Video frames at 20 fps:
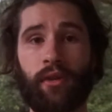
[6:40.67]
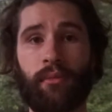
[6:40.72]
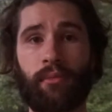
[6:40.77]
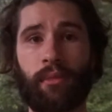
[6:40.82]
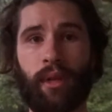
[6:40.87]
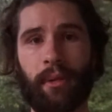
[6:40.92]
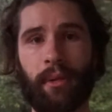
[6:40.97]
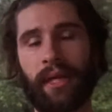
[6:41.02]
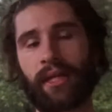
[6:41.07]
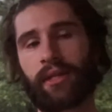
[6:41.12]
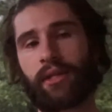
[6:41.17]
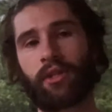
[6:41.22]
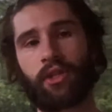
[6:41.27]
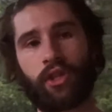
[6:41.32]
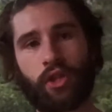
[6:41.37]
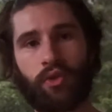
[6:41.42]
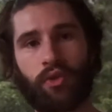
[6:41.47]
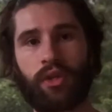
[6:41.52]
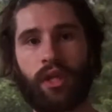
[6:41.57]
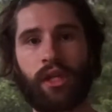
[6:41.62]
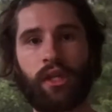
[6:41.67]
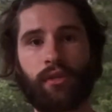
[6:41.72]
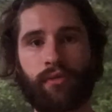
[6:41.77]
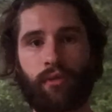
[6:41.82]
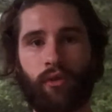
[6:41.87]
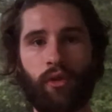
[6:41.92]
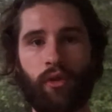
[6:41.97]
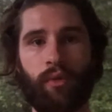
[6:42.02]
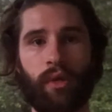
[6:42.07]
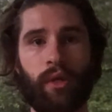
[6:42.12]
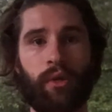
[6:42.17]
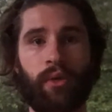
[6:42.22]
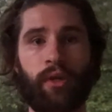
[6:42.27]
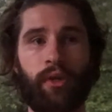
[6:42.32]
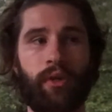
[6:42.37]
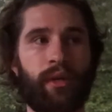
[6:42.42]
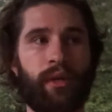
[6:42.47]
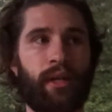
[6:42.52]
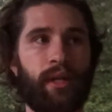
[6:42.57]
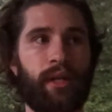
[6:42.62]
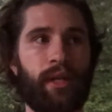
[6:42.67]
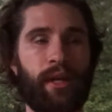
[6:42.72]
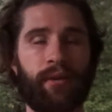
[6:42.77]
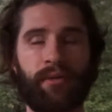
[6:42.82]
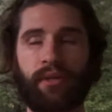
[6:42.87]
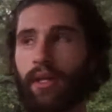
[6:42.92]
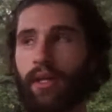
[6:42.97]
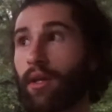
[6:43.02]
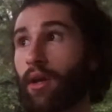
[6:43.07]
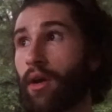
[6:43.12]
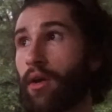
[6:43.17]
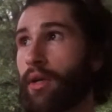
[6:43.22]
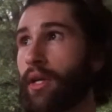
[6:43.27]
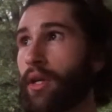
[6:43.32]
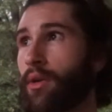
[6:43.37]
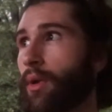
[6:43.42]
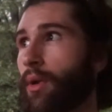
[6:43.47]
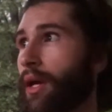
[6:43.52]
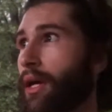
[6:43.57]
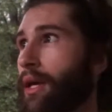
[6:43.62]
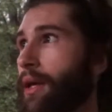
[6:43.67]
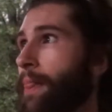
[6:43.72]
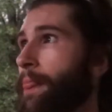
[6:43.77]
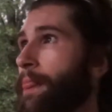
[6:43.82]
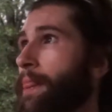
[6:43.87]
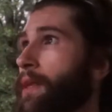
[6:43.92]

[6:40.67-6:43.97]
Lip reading: but I guess the juice does it for you really when you're in deficit and all anyway,